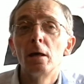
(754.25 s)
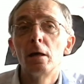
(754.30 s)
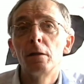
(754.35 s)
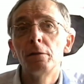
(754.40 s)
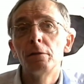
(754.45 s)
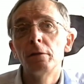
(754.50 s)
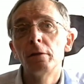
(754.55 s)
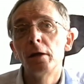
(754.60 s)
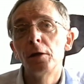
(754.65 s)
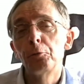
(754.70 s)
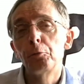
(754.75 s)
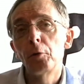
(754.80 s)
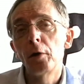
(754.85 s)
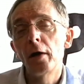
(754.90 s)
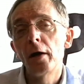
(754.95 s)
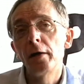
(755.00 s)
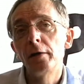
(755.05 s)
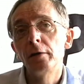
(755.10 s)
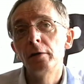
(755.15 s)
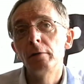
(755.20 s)
And they
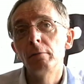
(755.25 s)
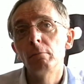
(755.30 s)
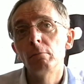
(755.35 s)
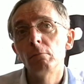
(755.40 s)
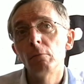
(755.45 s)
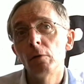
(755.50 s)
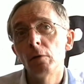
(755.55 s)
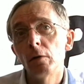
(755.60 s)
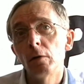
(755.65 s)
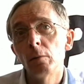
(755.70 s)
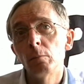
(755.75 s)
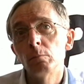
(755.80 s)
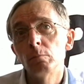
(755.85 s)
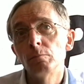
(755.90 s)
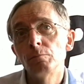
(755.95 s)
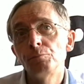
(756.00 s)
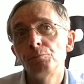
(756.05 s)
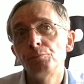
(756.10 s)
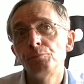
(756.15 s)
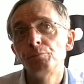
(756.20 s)
ran it
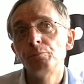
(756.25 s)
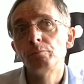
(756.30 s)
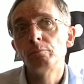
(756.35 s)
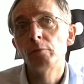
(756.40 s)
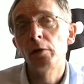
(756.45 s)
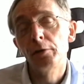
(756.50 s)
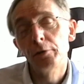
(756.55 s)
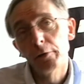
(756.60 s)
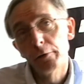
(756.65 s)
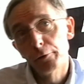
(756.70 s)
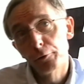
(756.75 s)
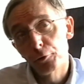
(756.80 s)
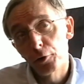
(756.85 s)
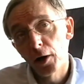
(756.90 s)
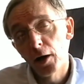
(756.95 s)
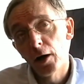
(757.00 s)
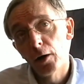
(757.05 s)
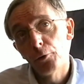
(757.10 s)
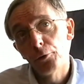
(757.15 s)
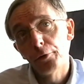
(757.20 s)
into the
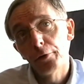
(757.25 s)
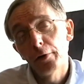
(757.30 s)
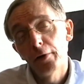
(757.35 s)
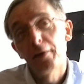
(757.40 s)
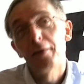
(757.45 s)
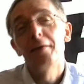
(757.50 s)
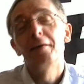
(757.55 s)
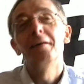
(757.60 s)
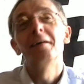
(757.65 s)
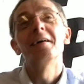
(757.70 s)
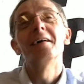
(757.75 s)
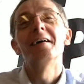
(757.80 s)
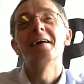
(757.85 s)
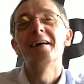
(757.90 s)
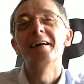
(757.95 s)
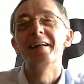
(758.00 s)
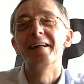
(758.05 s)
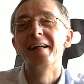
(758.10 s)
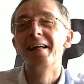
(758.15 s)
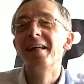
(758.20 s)
ground
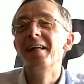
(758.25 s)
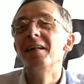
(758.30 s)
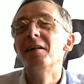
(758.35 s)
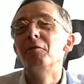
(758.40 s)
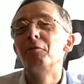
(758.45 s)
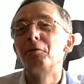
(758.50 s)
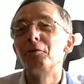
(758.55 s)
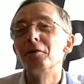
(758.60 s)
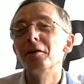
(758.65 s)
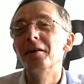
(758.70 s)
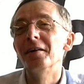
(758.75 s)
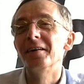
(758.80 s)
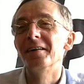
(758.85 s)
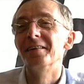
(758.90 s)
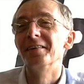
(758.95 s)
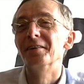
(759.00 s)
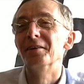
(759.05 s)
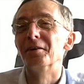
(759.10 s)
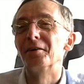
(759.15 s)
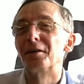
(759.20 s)
for
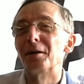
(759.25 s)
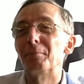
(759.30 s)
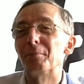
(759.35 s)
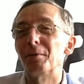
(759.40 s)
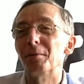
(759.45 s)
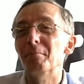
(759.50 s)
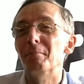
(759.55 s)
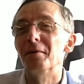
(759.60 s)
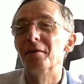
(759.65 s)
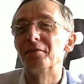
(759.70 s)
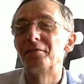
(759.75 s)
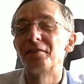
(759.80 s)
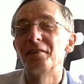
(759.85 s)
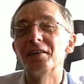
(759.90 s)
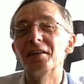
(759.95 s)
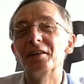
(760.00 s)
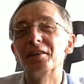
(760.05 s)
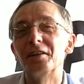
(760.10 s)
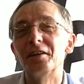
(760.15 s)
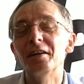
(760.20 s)
a couple of months
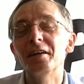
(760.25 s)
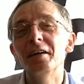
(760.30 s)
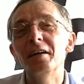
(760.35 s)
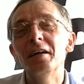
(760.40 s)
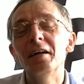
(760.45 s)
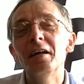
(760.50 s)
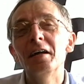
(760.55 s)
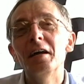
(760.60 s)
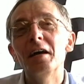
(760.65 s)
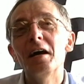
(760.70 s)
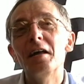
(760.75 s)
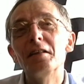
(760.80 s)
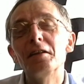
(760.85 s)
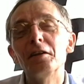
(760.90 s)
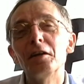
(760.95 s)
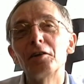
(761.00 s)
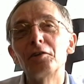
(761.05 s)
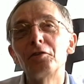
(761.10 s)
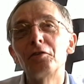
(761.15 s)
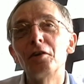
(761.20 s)
later. And the
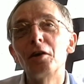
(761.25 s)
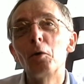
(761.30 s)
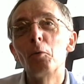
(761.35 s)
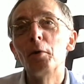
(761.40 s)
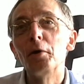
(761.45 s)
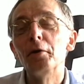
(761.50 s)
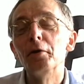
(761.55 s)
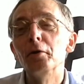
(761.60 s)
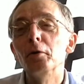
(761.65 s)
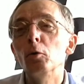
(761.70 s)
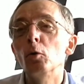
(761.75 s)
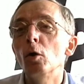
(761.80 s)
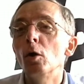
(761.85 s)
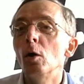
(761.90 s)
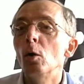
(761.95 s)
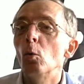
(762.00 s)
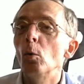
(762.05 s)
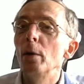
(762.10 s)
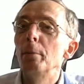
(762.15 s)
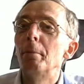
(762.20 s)
next thing we knew,
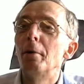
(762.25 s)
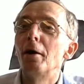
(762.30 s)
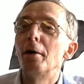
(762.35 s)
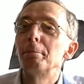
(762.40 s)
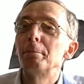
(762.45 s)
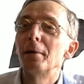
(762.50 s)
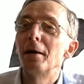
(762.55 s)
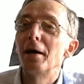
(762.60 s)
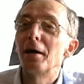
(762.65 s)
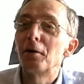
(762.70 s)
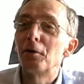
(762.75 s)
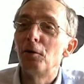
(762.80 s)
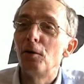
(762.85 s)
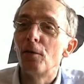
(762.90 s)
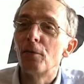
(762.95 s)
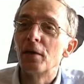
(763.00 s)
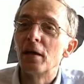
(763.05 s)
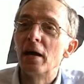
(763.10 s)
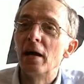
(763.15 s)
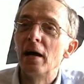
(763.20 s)
we bought back all
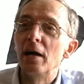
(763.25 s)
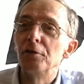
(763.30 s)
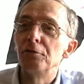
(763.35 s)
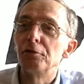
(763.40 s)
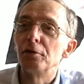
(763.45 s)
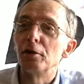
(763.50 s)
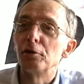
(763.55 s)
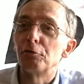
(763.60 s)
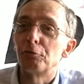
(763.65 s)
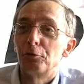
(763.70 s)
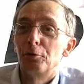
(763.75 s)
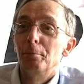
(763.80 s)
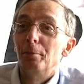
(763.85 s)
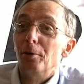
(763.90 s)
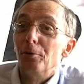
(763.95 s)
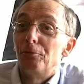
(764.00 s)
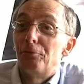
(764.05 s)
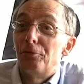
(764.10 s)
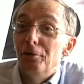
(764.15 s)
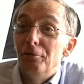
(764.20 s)
the assets for
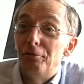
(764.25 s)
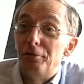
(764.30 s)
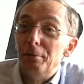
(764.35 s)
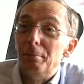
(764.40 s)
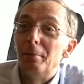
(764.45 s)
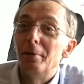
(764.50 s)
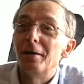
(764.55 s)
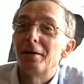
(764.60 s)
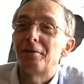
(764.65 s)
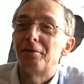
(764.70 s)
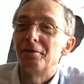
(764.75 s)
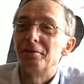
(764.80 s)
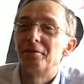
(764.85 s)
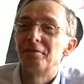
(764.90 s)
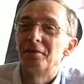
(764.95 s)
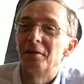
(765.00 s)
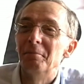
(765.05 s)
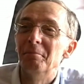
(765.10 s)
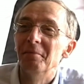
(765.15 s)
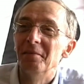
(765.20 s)
about $50 or
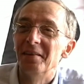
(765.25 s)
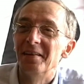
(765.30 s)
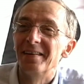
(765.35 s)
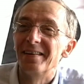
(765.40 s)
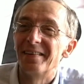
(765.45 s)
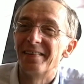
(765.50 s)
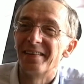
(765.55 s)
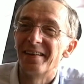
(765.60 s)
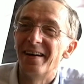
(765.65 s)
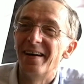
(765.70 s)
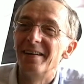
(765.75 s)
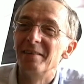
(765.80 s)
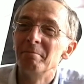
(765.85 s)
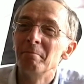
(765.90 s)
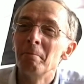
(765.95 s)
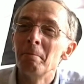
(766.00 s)
something like that.